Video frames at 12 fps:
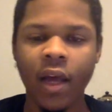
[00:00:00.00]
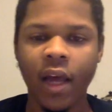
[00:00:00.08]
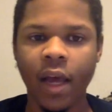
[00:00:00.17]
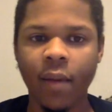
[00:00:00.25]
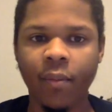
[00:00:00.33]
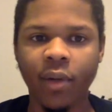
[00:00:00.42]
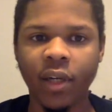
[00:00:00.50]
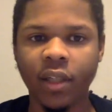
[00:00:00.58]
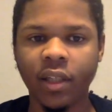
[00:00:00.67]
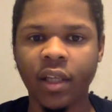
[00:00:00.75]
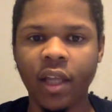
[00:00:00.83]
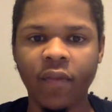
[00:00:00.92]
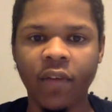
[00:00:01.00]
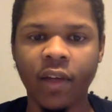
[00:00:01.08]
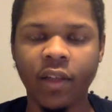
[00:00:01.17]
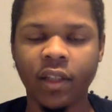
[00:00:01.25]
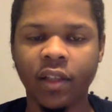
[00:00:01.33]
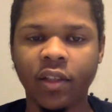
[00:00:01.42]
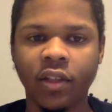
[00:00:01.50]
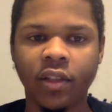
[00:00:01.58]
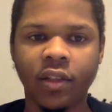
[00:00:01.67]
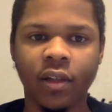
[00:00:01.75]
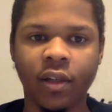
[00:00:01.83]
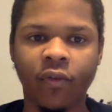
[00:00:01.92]
and put the defense in
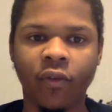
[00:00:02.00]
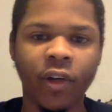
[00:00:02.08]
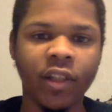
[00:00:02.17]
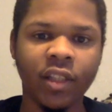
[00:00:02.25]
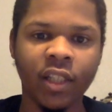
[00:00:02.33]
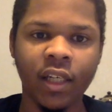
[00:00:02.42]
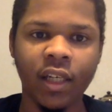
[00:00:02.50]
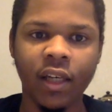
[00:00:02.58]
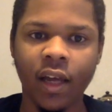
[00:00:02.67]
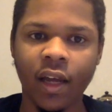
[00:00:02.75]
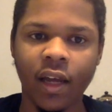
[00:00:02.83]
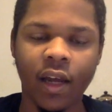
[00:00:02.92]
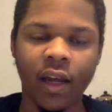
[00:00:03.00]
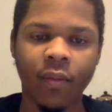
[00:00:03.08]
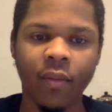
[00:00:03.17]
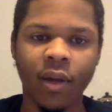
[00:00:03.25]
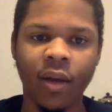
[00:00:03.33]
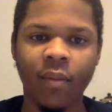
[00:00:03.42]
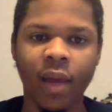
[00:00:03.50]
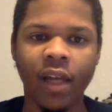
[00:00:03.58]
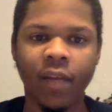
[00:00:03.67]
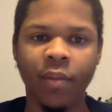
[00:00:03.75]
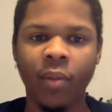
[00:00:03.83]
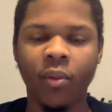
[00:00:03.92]
just a frenzy and
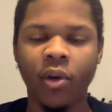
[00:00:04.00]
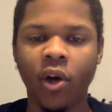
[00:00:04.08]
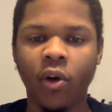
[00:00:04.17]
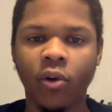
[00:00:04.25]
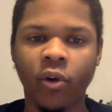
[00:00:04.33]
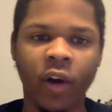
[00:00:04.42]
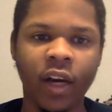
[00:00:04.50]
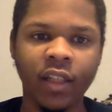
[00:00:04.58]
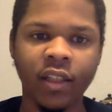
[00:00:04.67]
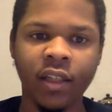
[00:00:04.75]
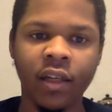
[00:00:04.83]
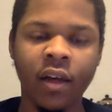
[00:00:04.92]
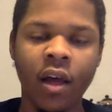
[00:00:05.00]
make people go crazy.